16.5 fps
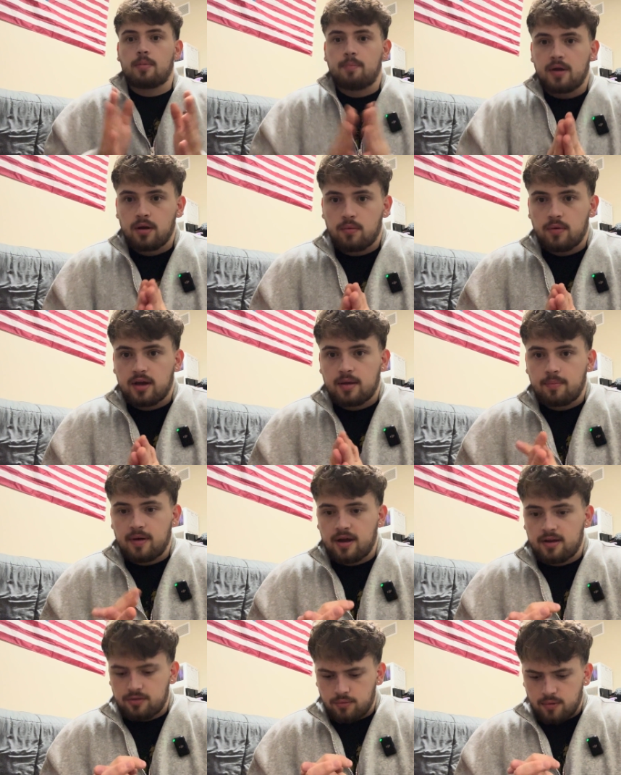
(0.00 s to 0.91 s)
Big Wicked
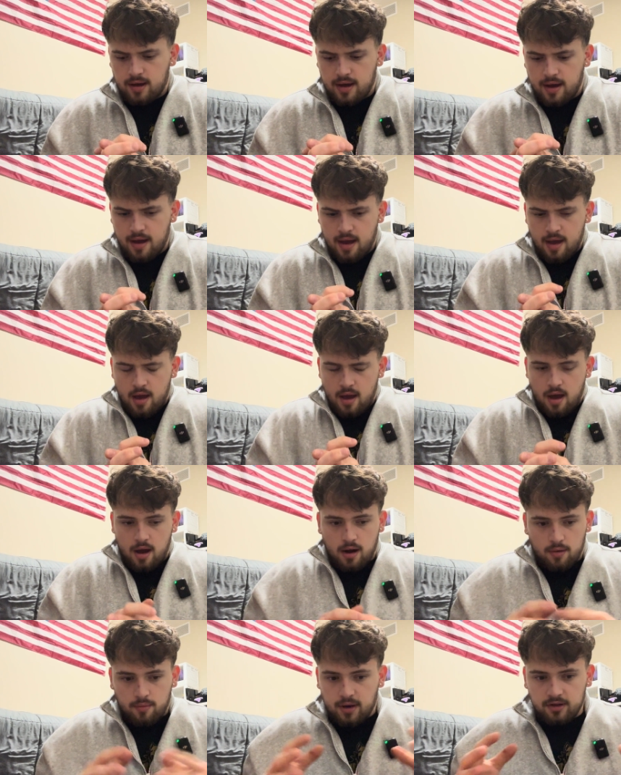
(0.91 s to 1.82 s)
passed away.
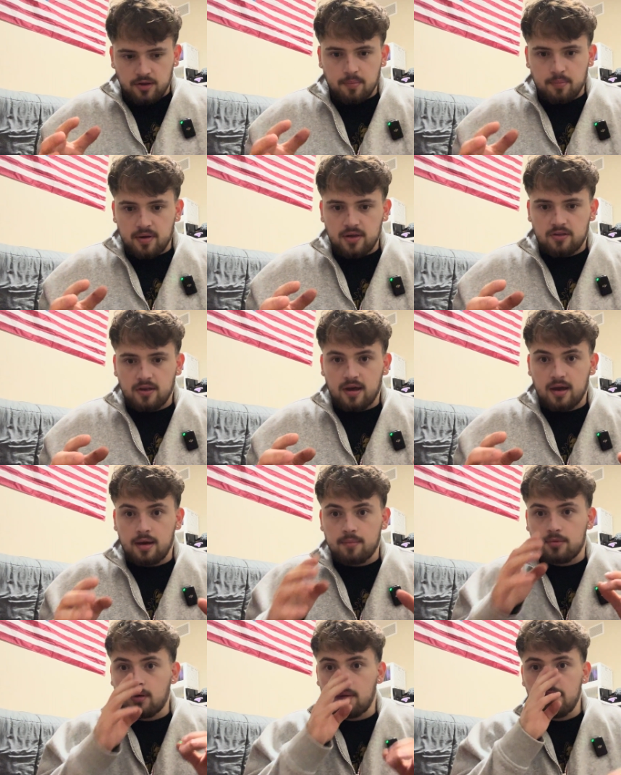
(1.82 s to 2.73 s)
Rest in peace to
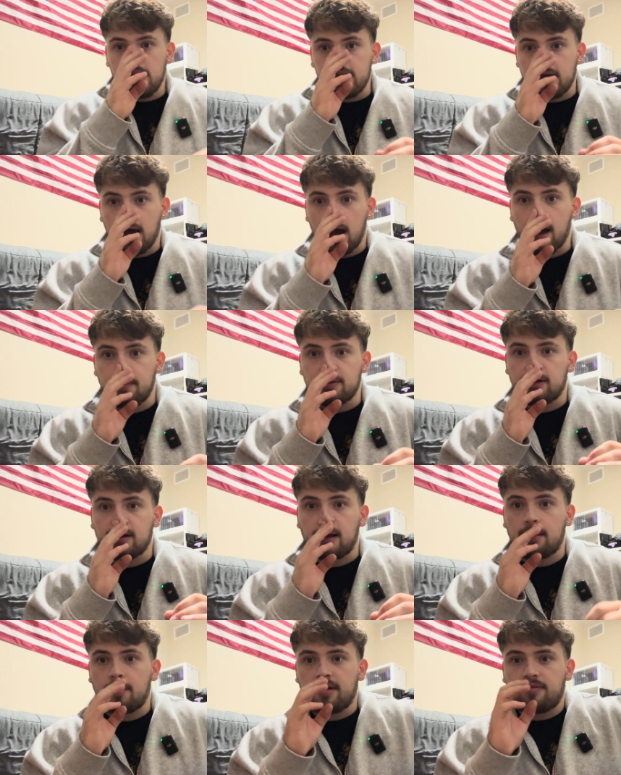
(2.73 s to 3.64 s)
him. Somebody
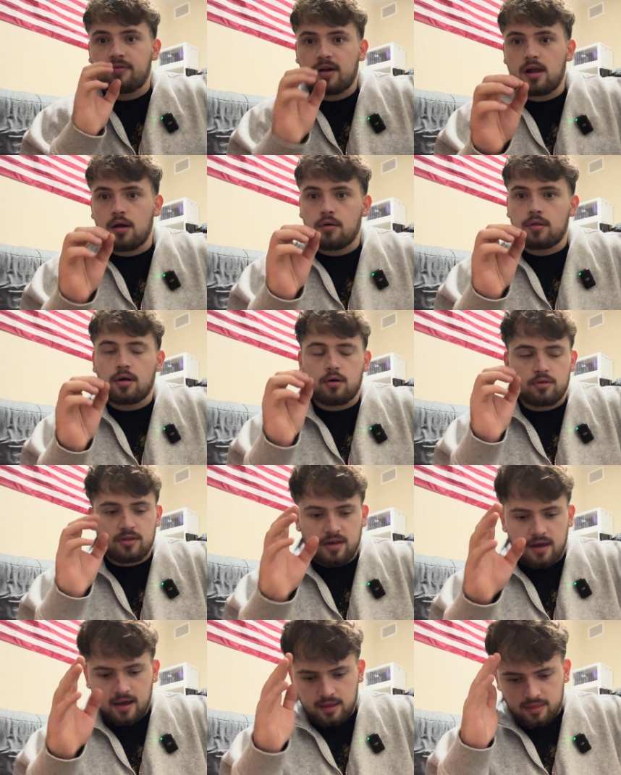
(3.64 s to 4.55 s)
commented on my video though,
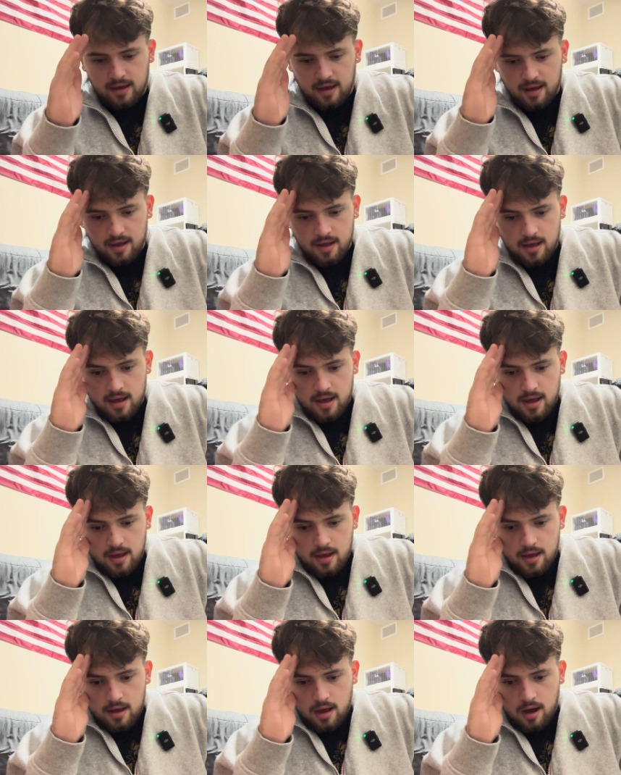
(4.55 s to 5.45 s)
saying that
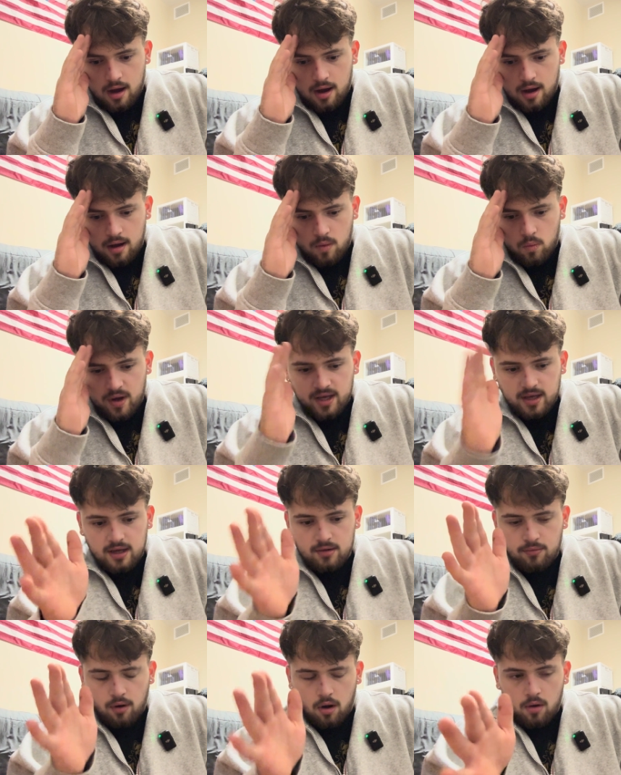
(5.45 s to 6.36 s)

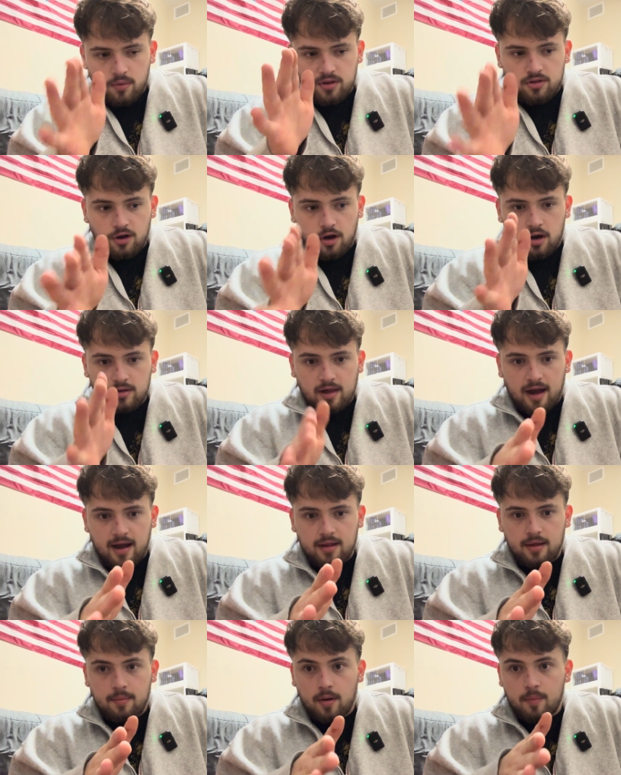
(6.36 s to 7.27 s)
Wicked always talked
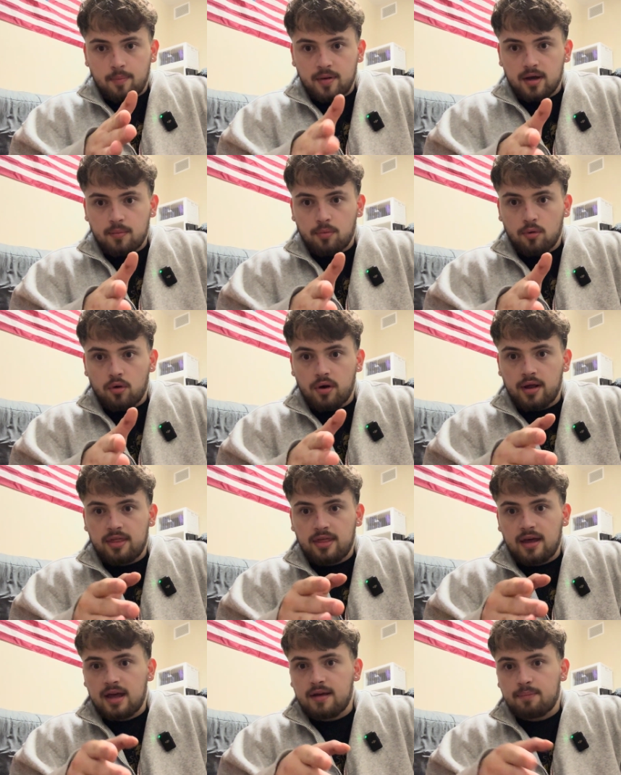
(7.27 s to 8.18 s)
highly about Big Boy.
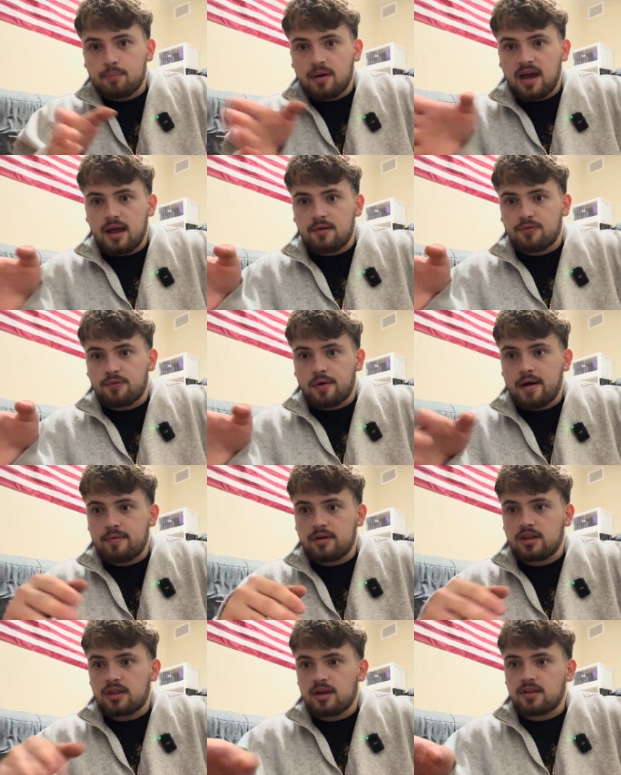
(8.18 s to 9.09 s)
He paid for
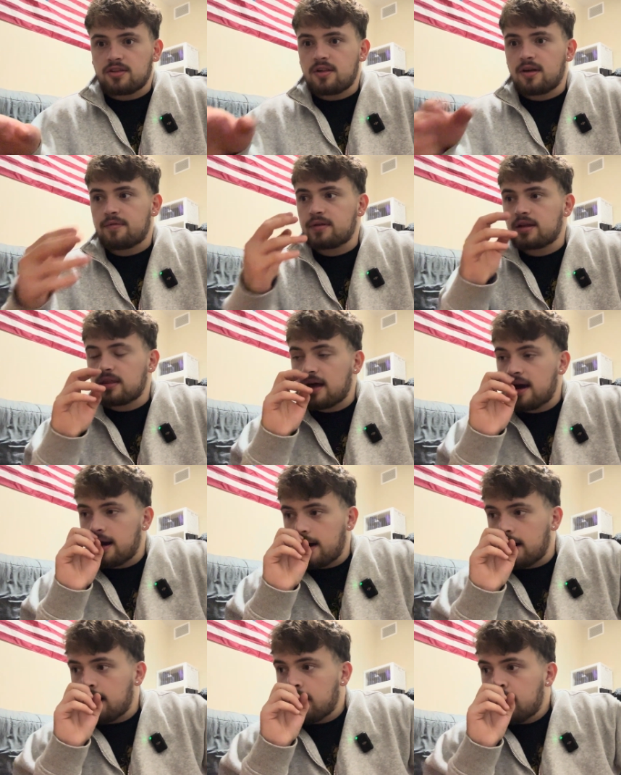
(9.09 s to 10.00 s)
everything, stuff like
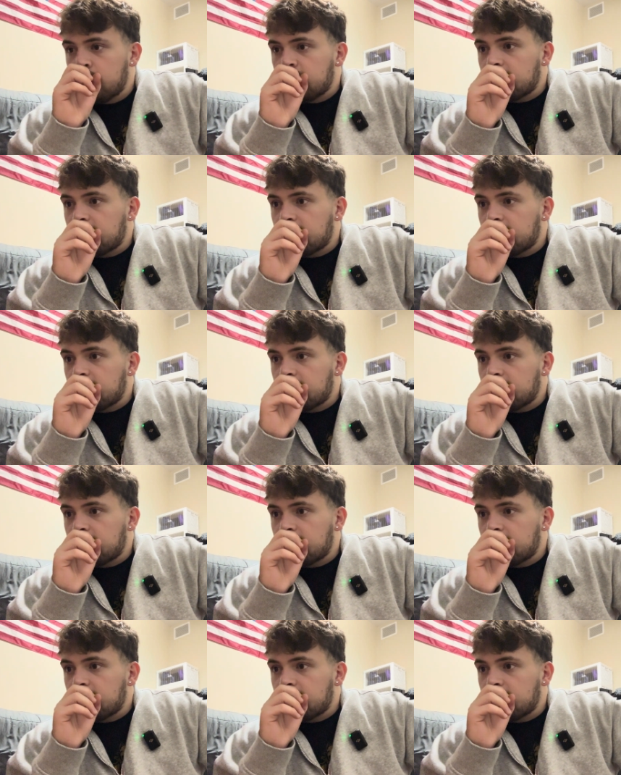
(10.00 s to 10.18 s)
that.